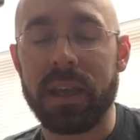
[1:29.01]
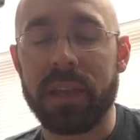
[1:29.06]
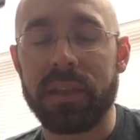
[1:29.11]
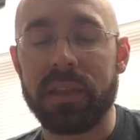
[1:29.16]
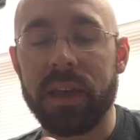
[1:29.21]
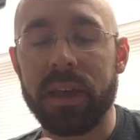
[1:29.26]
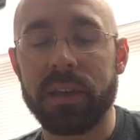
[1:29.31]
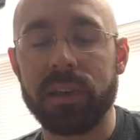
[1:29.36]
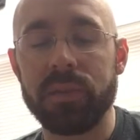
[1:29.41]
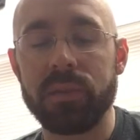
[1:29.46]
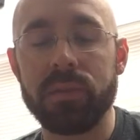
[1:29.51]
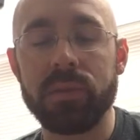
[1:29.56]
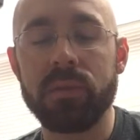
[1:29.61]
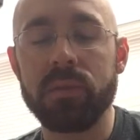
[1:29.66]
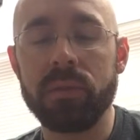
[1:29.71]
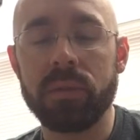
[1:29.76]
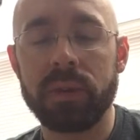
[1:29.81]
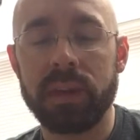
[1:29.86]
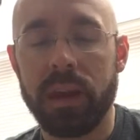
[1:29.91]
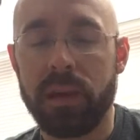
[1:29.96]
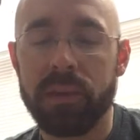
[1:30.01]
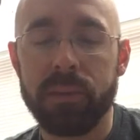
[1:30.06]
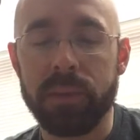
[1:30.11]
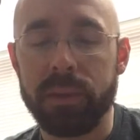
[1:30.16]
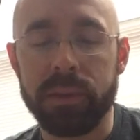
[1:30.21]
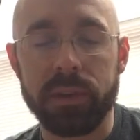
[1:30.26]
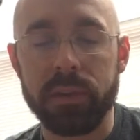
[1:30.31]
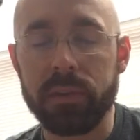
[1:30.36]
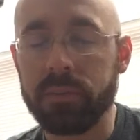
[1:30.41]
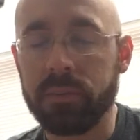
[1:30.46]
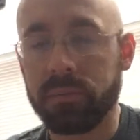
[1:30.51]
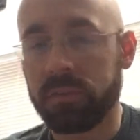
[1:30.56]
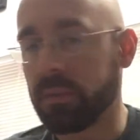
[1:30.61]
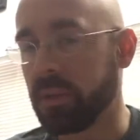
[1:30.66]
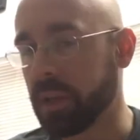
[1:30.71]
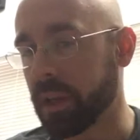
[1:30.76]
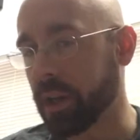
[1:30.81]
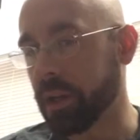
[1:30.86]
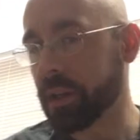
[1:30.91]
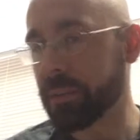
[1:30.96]
that you carry with you,
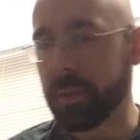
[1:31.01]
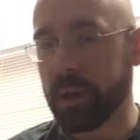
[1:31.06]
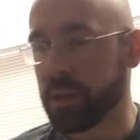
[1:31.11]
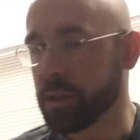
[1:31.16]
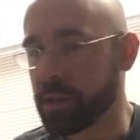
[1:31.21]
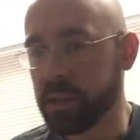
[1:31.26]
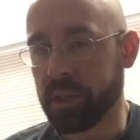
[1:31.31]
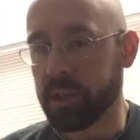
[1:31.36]
like on your purse.